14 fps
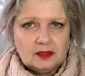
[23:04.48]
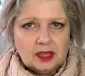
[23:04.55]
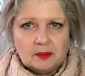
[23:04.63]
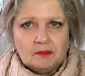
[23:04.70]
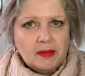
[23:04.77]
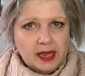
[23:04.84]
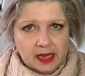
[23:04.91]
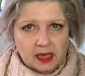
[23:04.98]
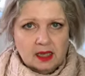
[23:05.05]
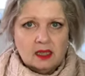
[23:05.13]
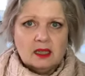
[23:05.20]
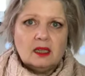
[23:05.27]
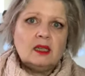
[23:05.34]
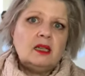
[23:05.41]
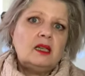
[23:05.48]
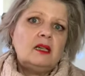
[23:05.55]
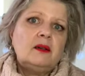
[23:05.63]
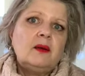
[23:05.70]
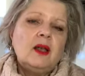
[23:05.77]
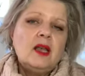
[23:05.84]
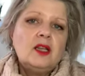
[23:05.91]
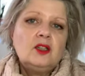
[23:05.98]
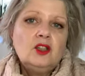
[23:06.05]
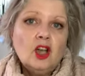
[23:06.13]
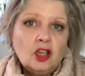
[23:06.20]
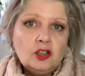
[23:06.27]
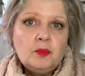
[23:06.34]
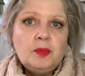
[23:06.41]
may
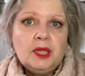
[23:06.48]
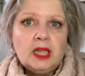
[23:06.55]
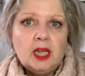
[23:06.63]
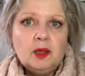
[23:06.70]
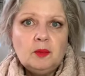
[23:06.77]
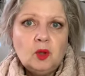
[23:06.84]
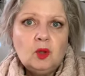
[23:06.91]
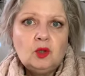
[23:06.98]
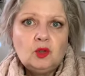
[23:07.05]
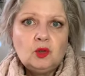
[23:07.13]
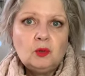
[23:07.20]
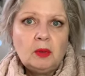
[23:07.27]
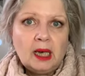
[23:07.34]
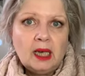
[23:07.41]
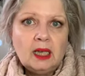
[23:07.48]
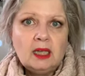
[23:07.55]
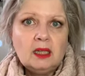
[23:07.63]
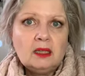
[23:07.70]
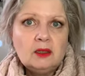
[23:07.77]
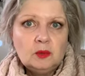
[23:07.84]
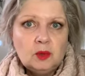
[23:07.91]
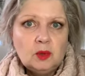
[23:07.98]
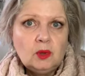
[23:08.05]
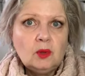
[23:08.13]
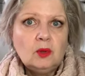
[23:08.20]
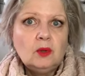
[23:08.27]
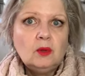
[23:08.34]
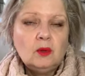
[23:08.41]
not be able to buy the book
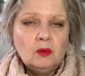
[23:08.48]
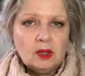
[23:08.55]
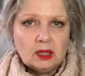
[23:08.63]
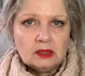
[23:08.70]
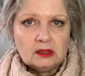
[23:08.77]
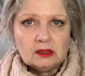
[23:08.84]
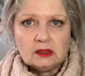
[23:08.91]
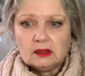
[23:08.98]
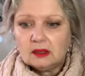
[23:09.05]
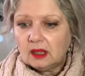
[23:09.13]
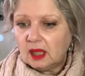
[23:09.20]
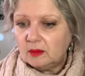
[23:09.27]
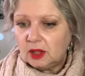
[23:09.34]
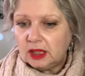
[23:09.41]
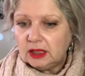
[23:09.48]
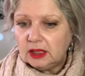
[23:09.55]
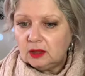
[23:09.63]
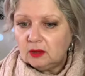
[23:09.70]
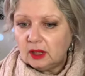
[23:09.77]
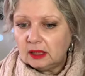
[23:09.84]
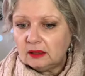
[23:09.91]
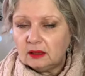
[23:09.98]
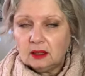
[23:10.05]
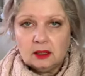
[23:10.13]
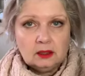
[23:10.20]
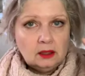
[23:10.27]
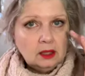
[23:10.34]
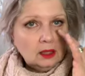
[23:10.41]
once I'm ready to cast
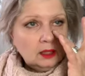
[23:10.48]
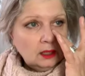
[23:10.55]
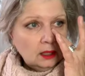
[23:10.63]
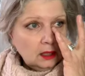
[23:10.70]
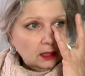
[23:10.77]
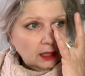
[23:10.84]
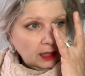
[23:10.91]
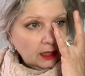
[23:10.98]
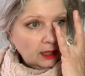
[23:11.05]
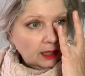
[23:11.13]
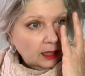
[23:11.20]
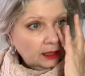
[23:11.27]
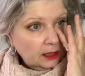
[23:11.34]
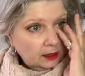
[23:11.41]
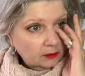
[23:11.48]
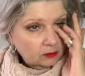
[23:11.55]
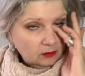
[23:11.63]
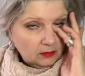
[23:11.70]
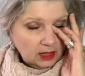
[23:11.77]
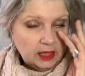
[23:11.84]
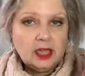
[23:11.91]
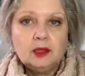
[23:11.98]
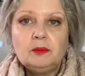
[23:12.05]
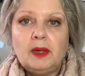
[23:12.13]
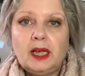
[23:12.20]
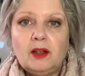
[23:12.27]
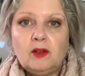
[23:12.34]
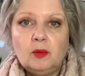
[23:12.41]
on, yeah, I can
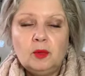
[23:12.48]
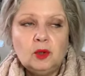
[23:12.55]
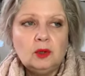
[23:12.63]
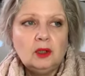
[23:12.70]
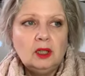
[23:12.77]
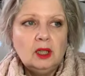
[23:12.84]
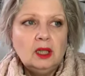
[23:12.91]
buy the book.